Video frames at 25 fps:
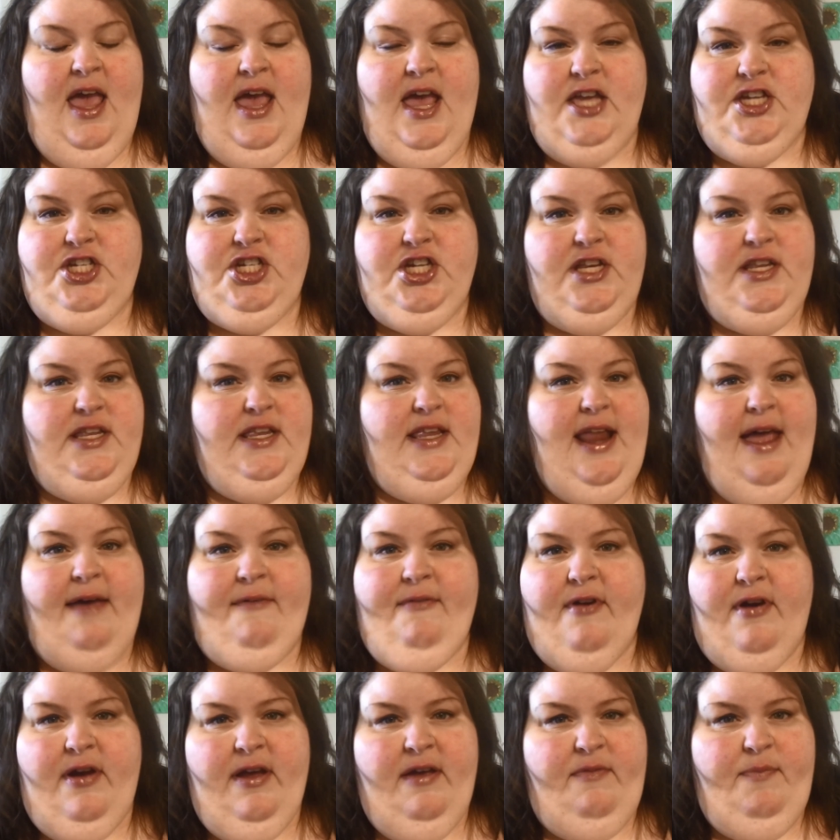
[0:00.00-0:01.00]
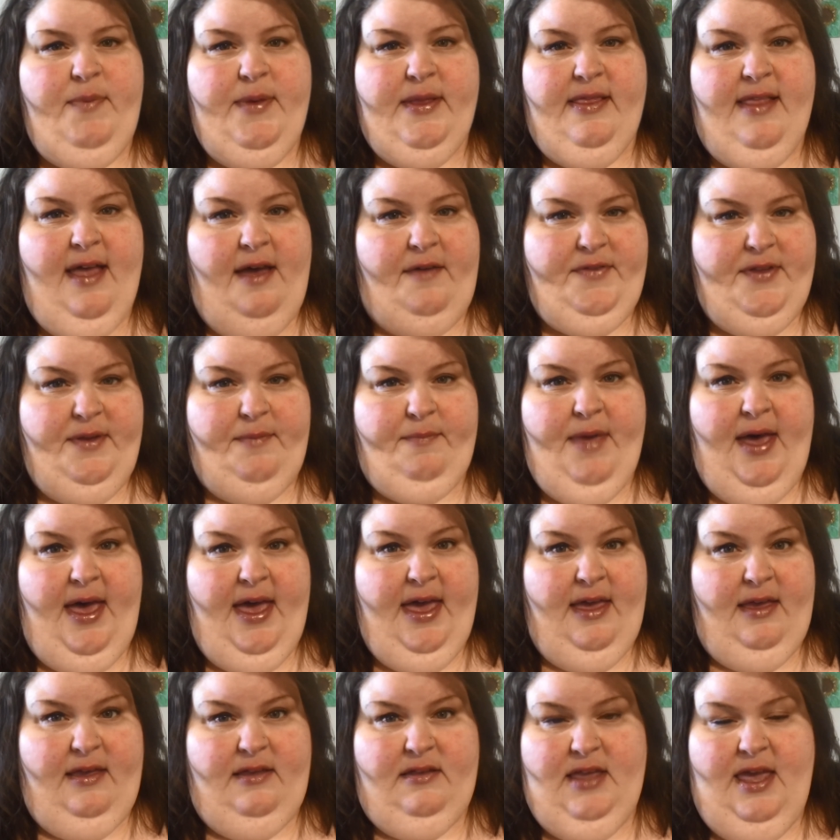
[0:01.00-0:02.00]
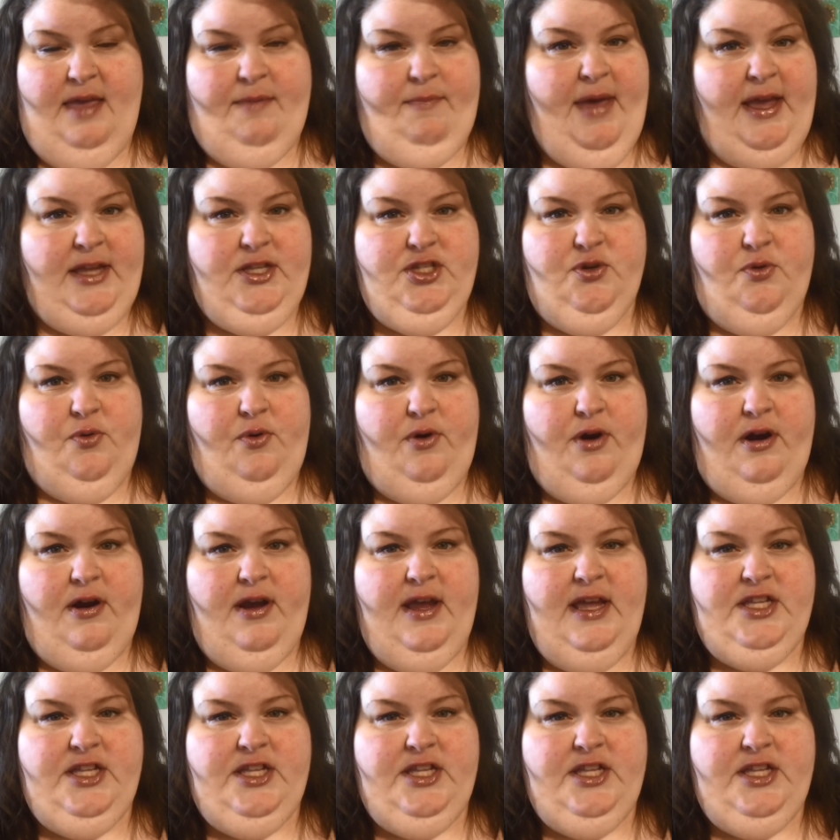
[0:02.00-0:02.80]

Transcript: should never have been left at my door.